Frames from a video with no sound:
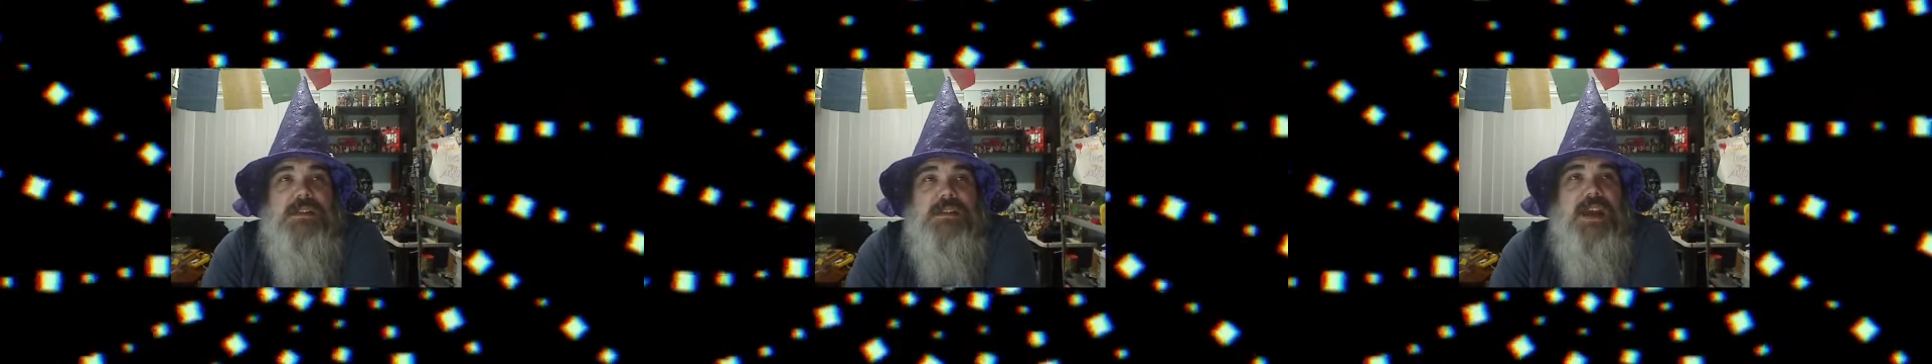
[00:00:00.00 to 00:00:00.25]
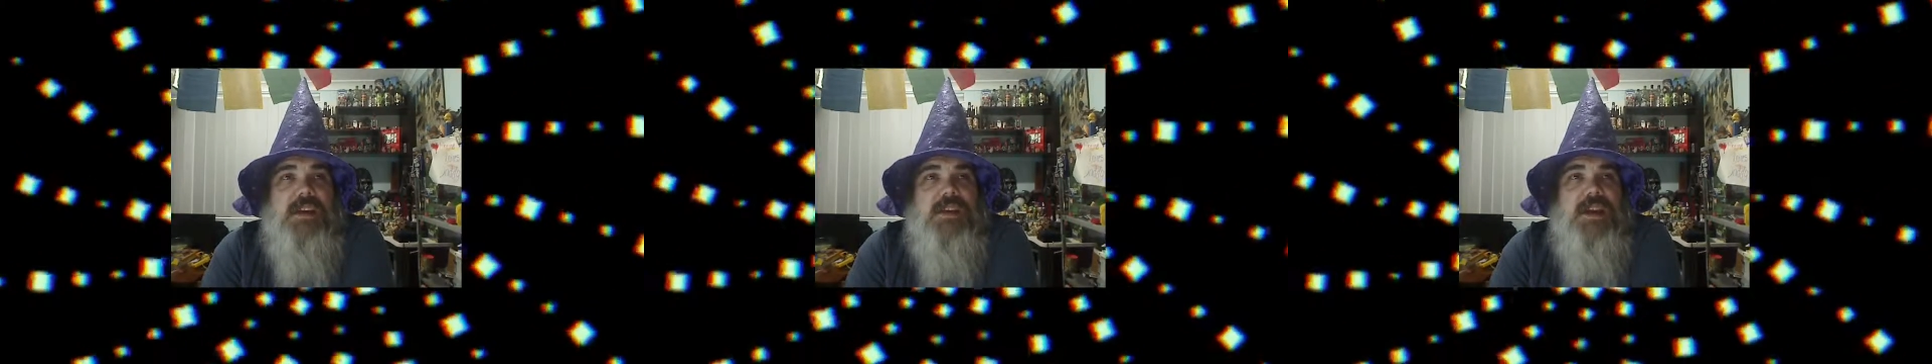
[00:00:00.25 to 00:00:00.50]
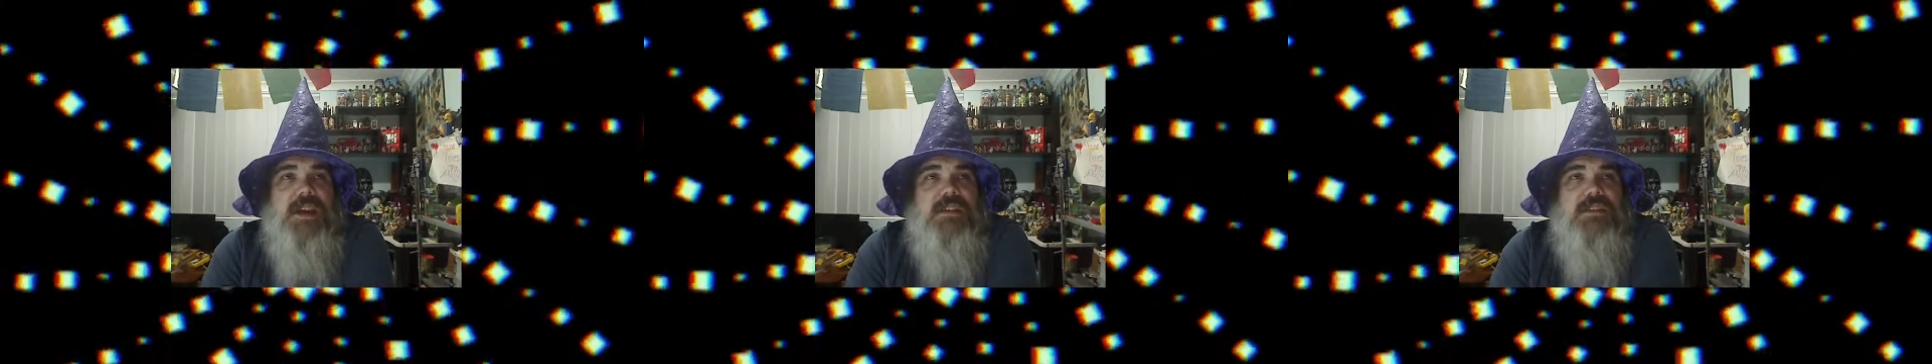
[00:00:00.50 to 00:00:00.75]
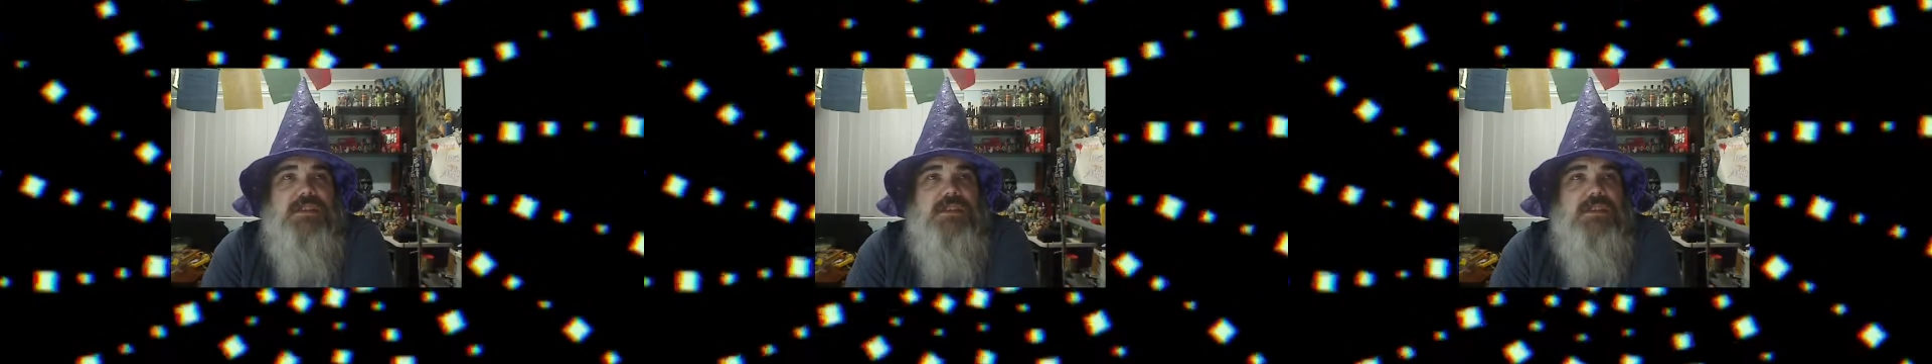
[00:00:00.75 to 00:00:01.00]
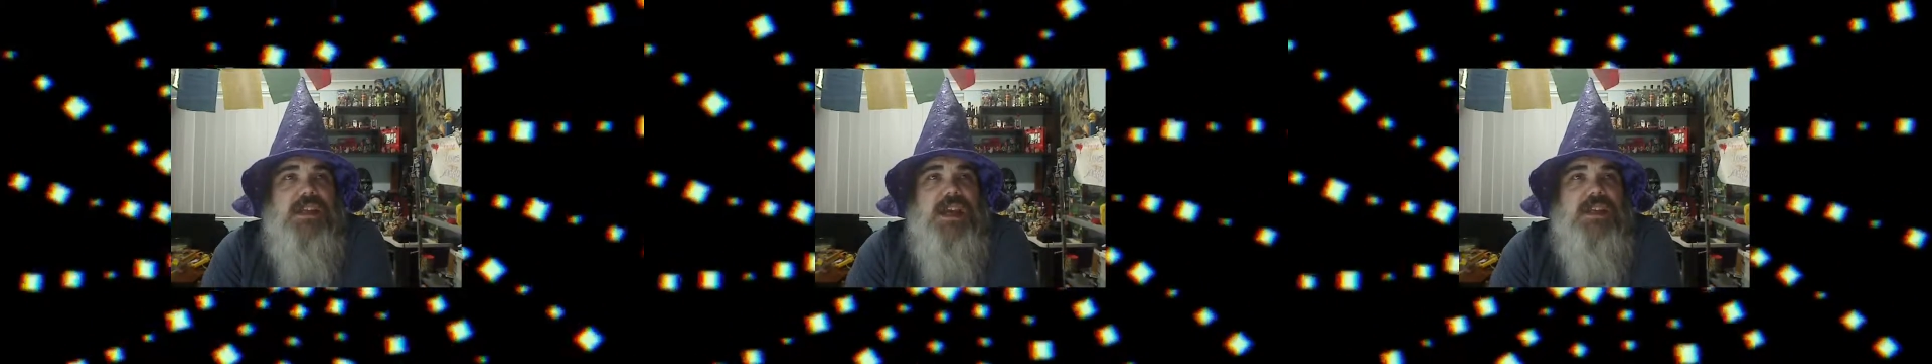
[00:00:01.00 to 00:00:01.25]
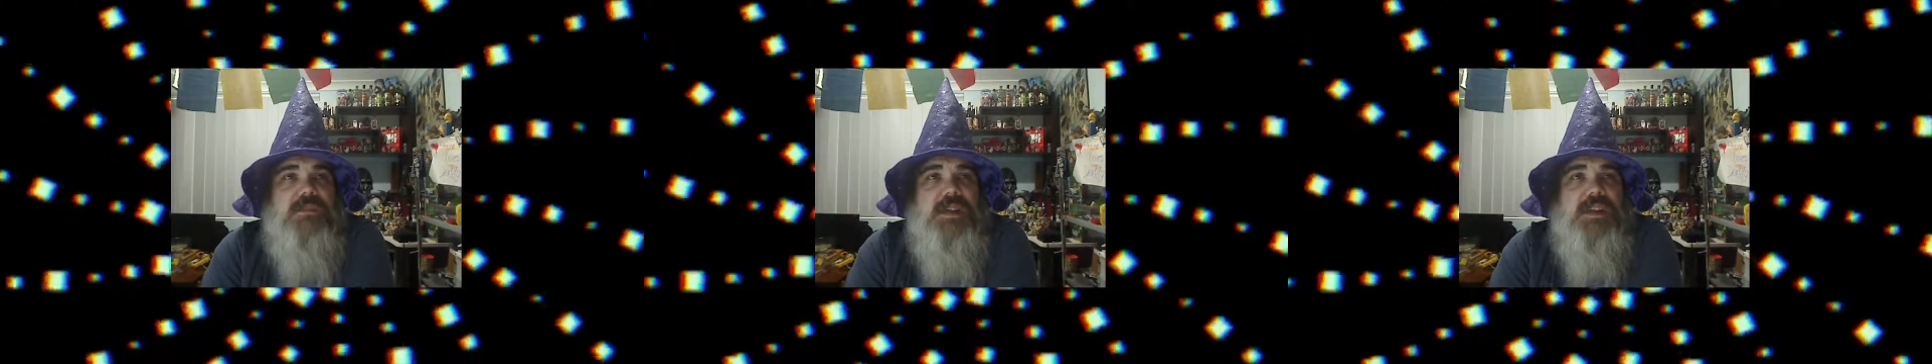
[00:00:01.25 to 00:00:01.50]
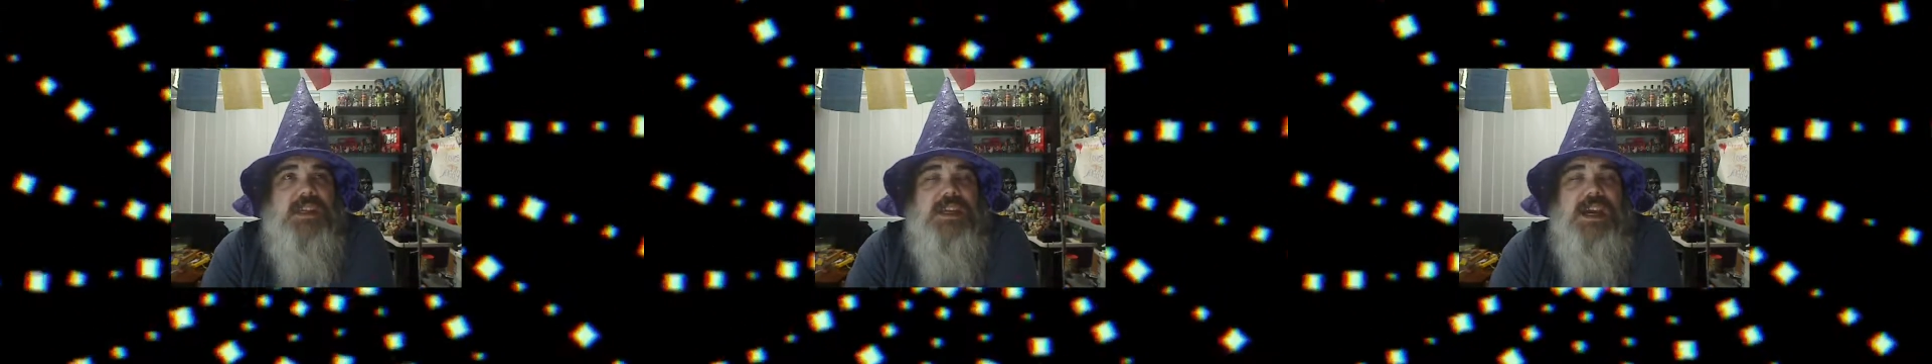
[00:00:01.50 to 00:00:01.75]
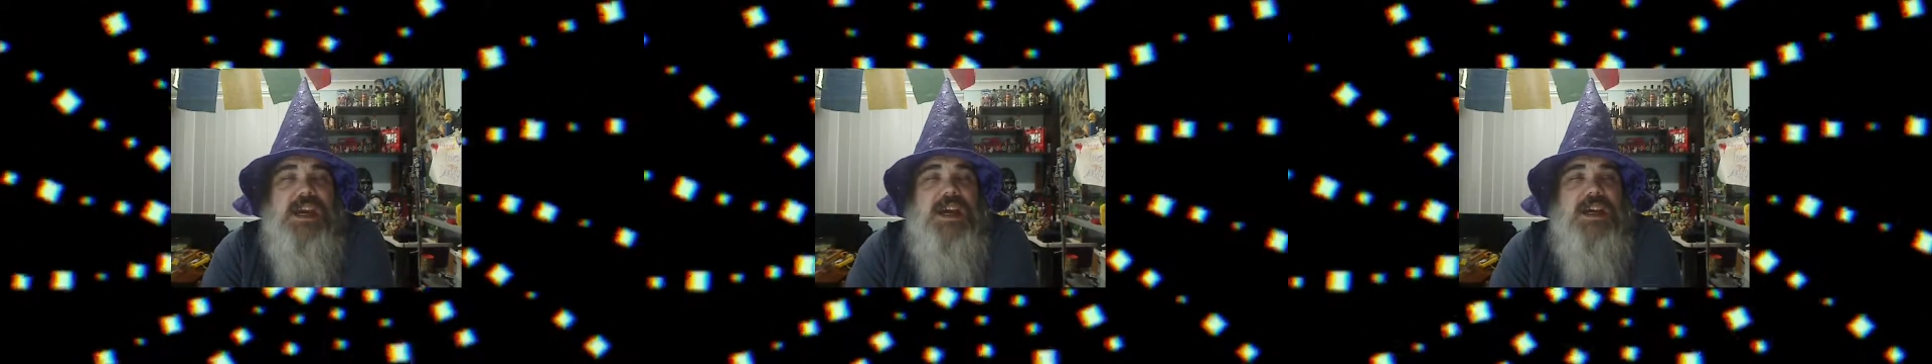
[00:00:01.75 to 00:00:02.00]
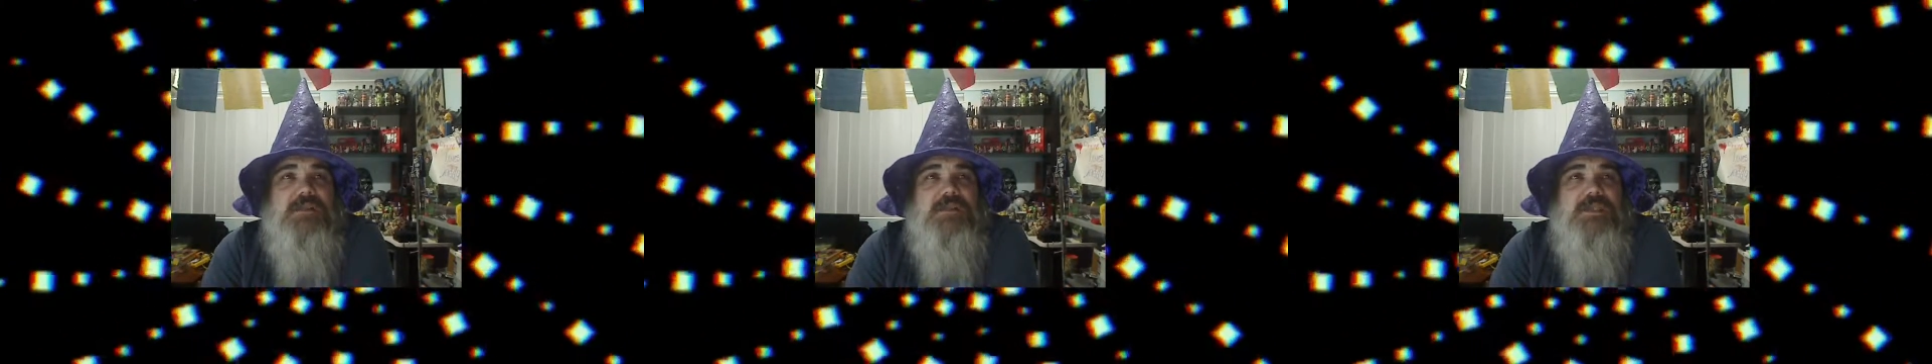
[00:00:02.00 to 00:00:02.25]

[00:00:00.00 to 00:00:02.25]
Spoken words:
And I noticed there hasn't been any cars